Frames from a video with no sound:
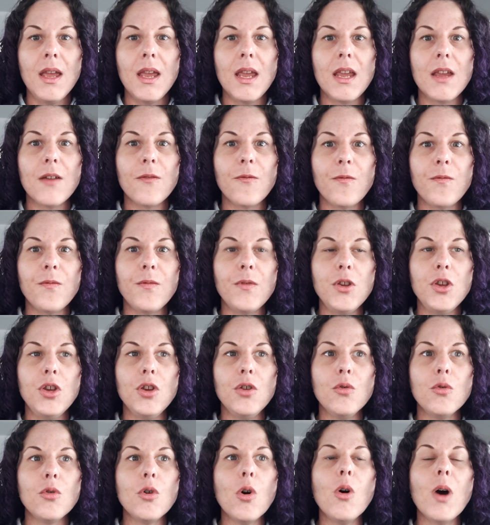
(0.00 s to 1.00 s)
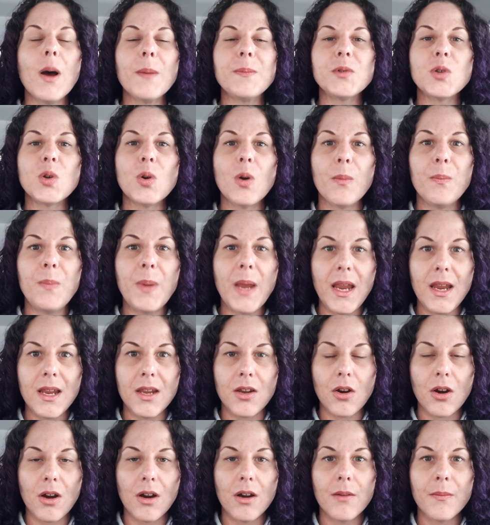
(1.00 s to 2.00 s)
If you go up to a
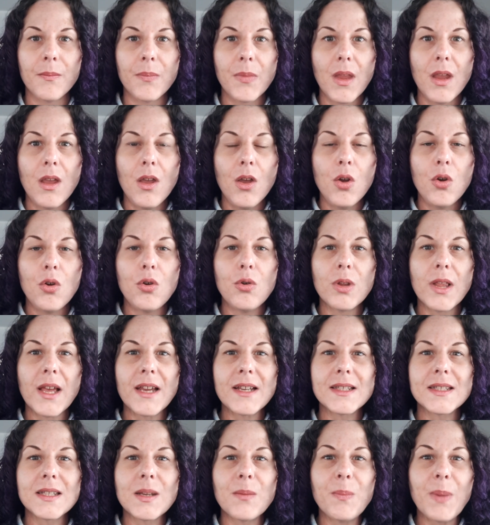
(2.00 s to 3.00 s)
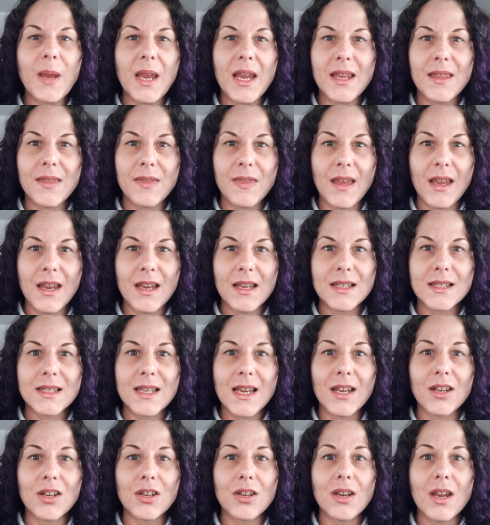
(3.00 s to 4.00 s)
baker who likes to bake things
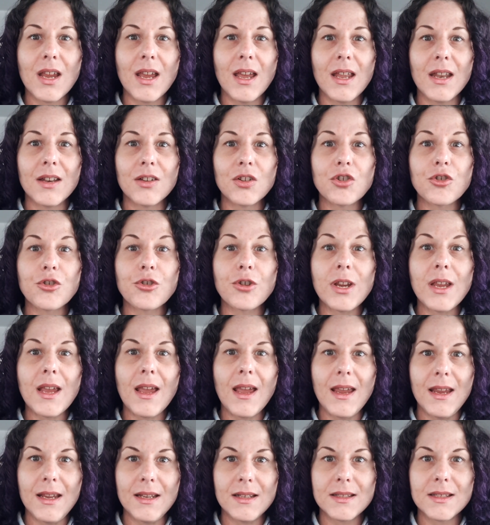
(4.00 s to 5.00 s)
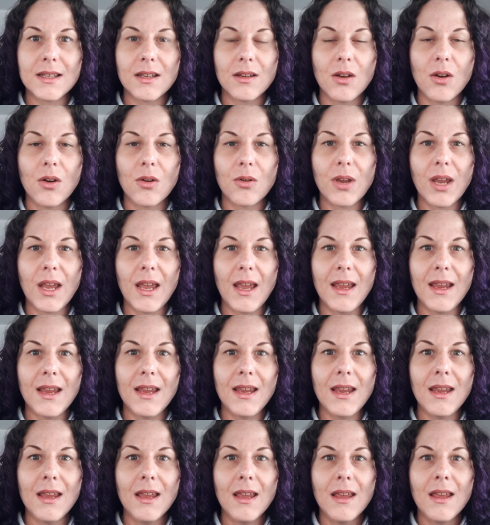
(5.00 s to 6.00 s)
and create,
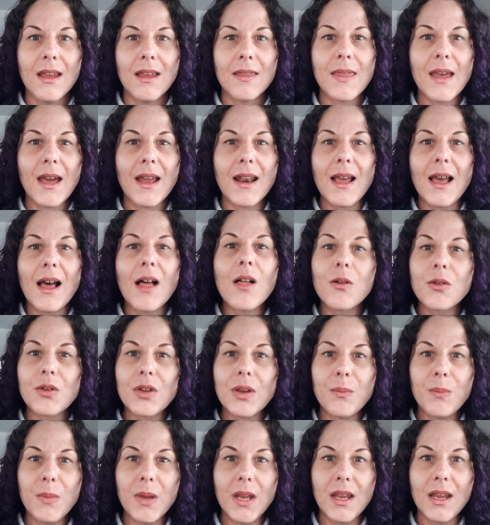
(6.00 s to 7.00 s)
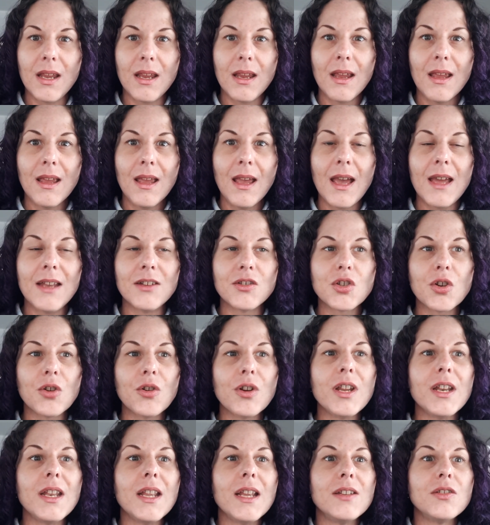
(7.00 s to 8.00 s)
okay, that alchemy and
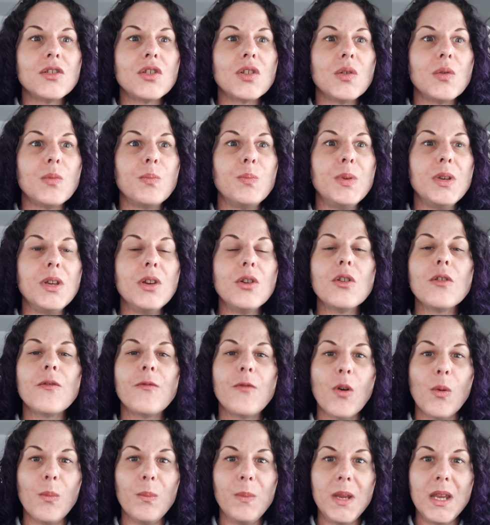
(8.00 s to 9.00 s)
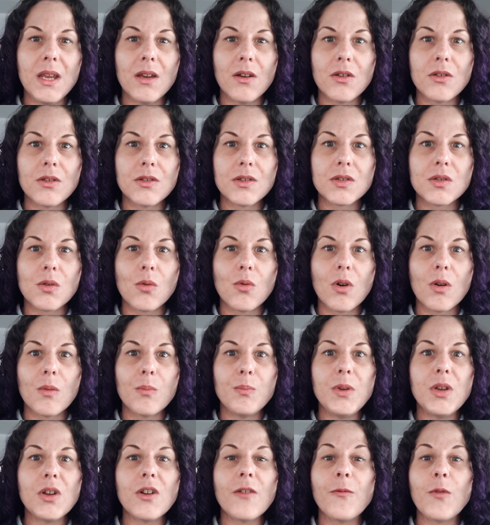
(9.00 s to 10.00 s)
turn it into beautiful meals or a
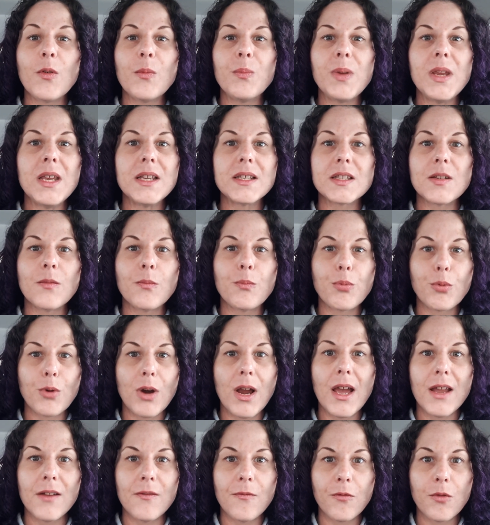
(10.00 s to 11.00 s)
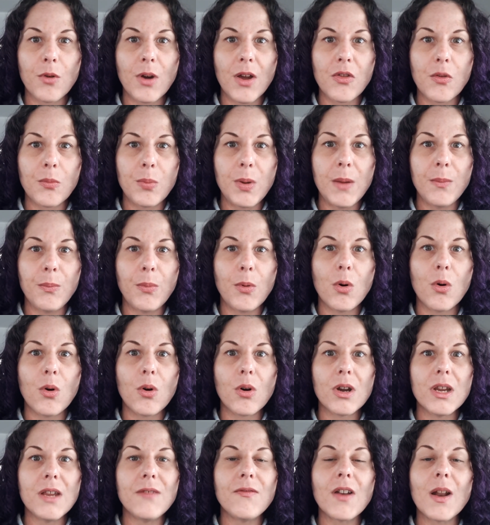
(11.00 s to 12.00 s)
beautiful piece of bread for other people
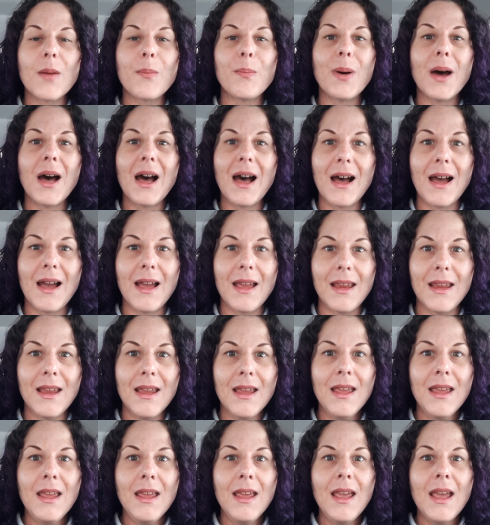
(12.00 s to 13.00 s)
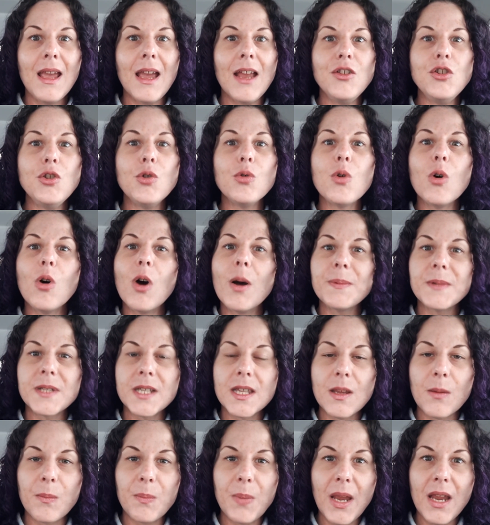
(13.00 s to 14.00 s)
or even a pie, and you go up to
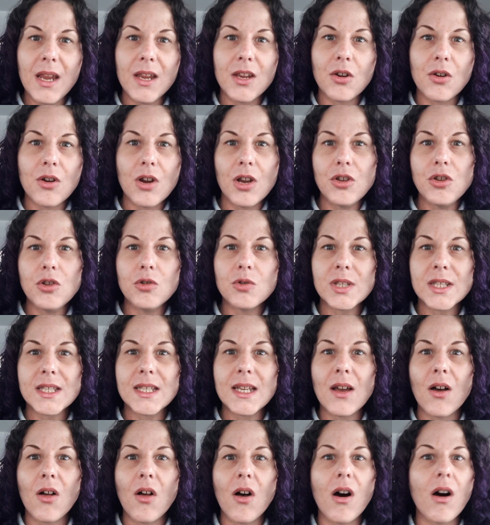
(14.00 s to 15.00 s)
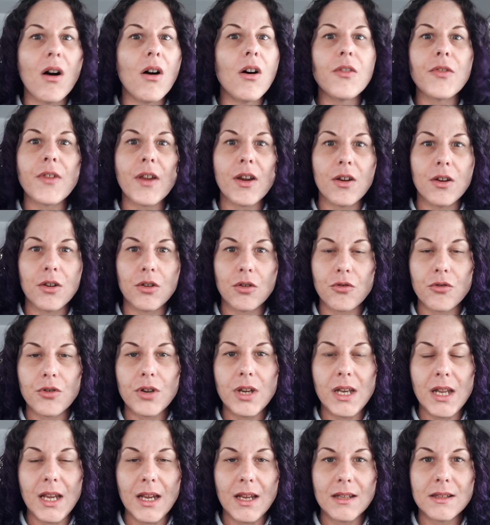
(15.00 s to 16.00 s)
the baker and you steal all their
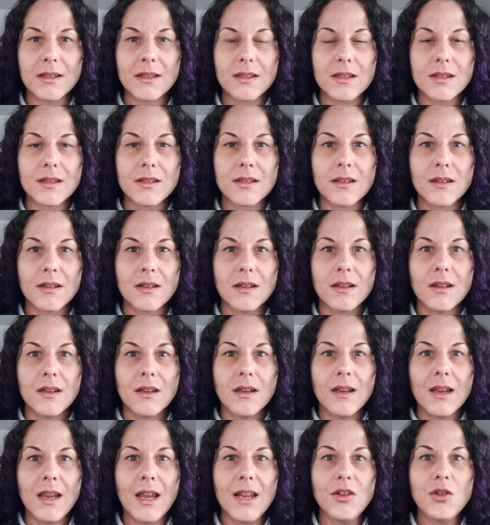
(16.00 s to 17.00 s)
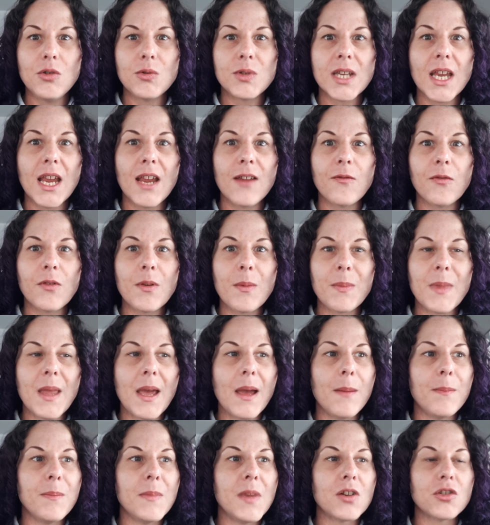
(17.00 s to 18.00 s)
ingredients and you take from
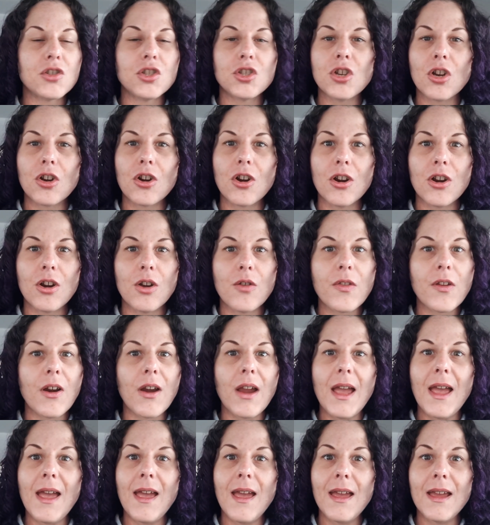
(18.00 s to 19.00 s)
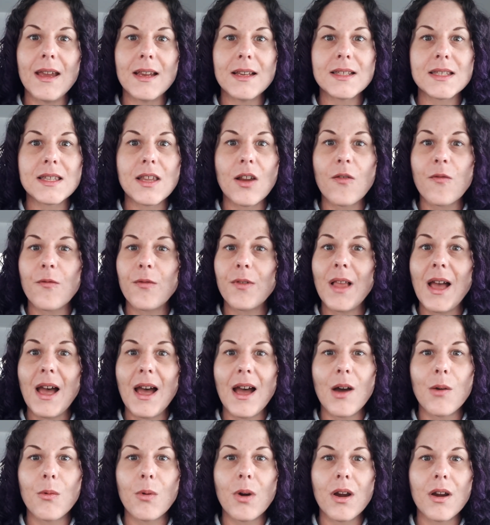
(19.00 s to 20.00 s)
them their sugar, their eggs, their
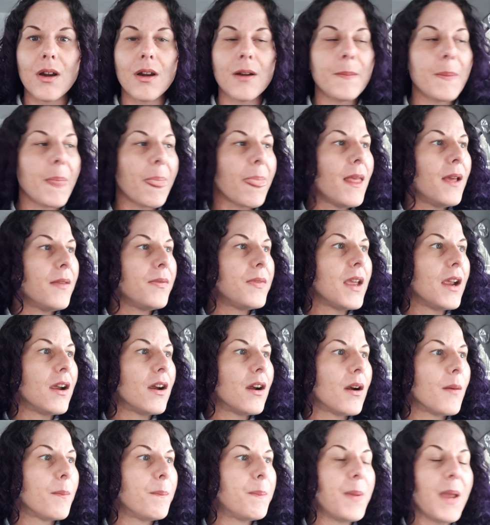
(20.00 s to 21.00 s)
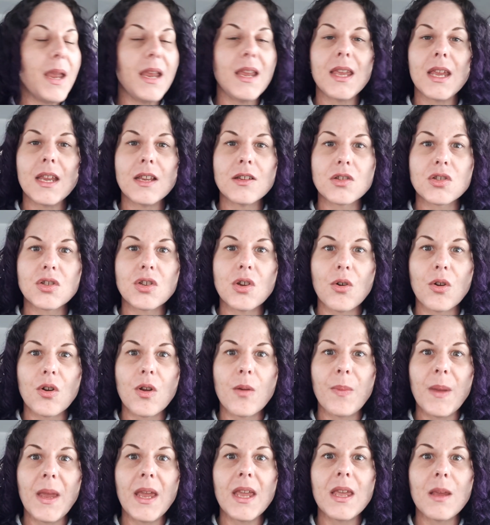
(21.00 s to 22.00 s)
flour, their baking
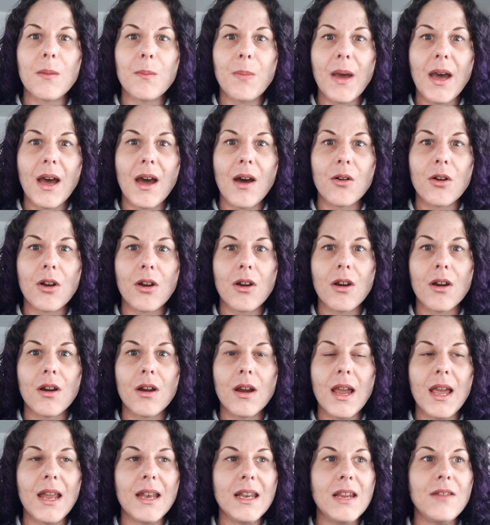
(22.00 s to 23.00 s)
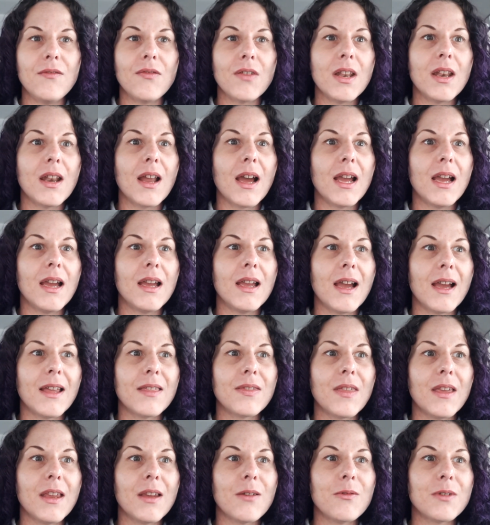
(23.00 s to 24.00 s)
soda, baking powder, and even I
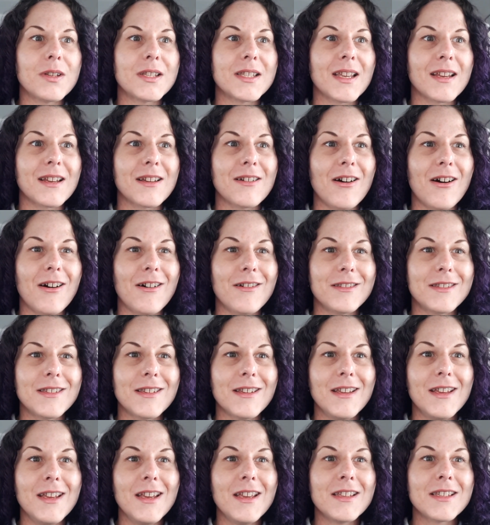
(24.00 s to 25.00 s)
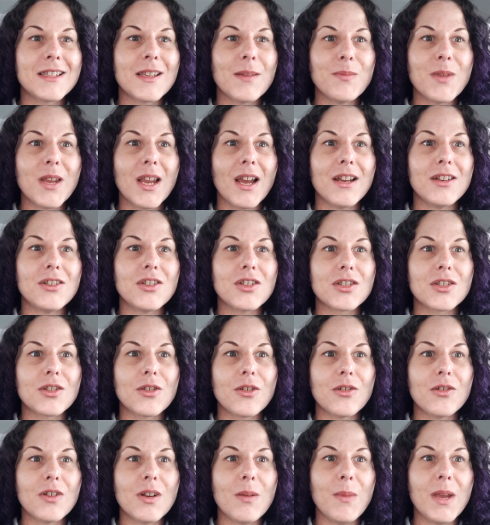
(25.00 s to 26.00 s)
think, what's it called? Something I just
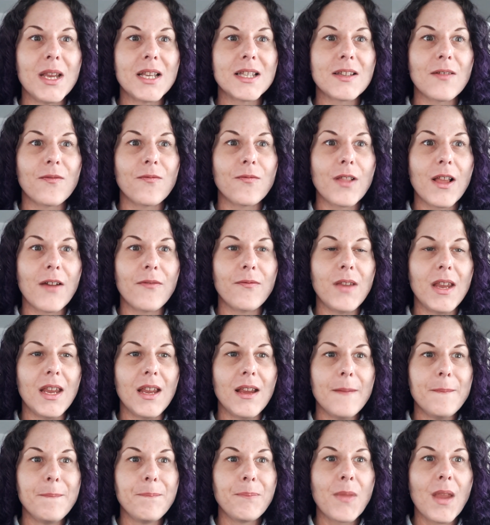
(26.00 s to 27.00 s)
learned, it makes it fluffy.